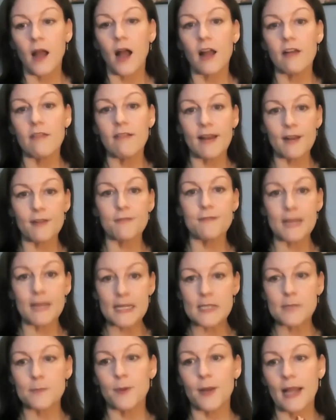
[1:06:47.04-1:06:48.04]
I ran a
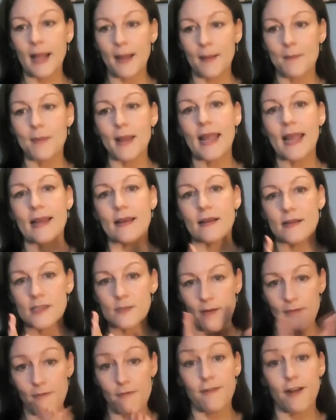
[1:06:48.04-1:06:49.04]
Facebook campaign. I
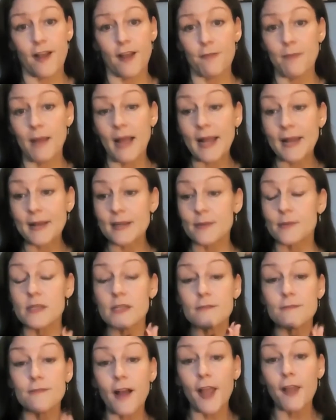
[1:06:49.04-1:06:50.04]
spent £5. It
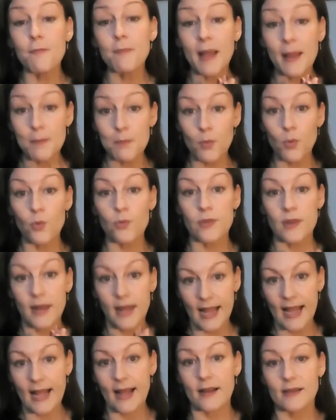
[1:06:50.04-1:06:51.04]
was £5 more than
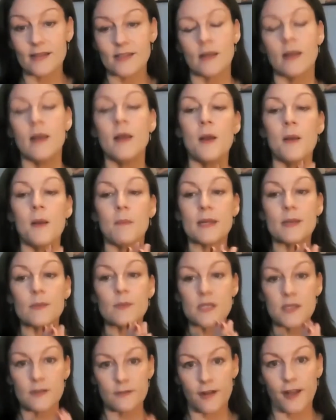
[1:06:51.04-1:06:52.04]
I had, but it
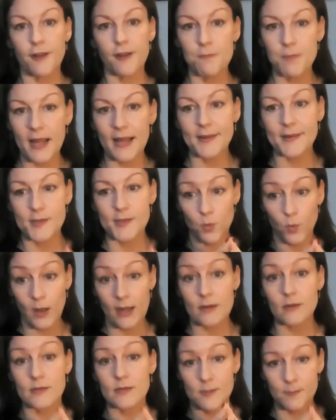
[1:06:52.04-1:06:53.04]
was £5
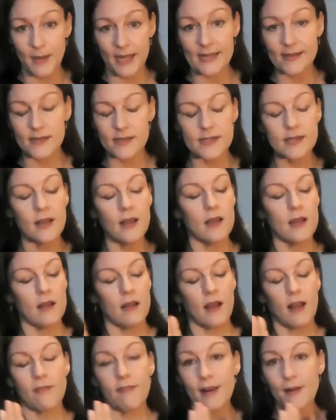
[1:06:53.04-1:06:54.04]
well spent.
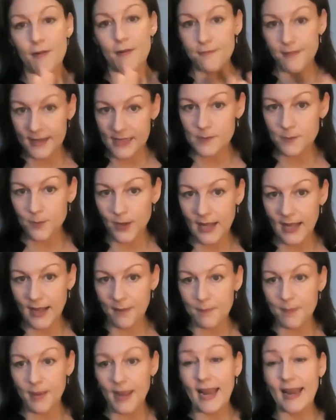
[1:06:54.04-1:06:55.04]
I ran a Facebook
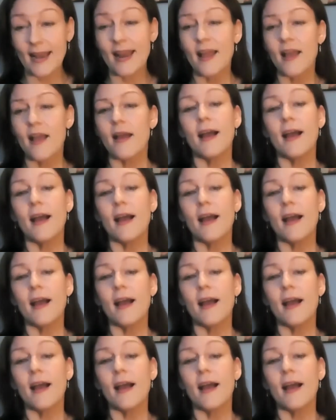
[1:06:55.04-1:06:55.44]
campaign.